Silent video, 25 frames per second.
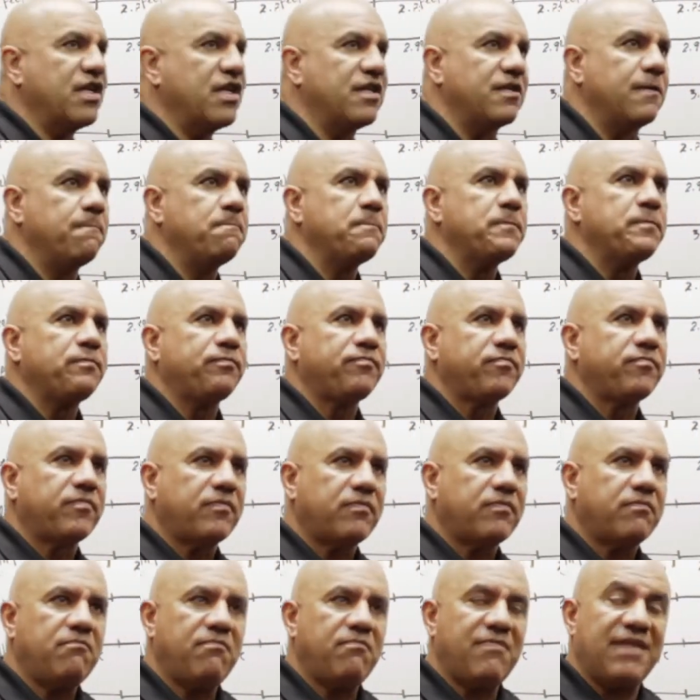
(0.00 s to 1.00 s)
is,
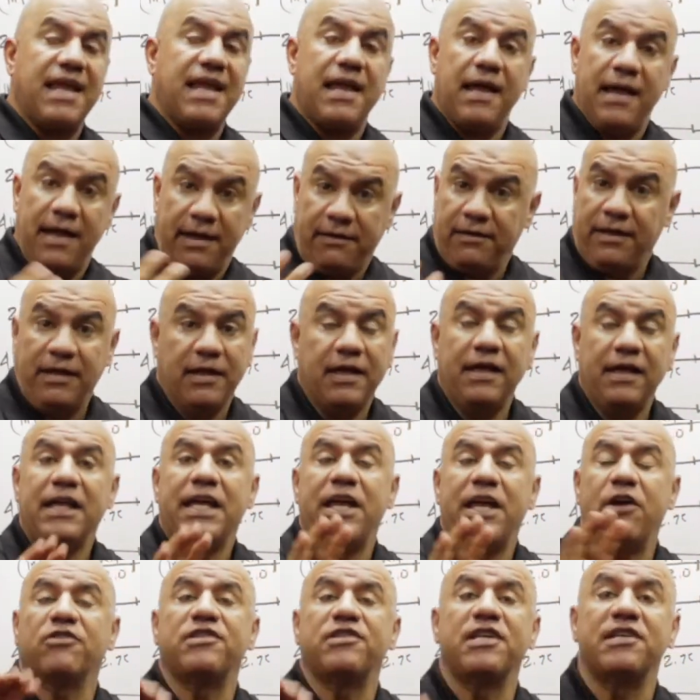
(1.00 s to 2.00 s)

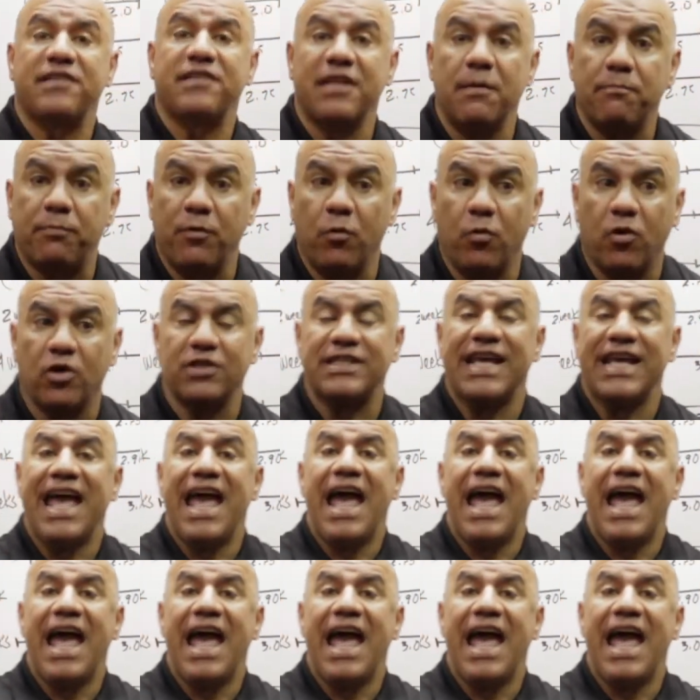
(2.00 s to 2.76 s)
here's in simple words,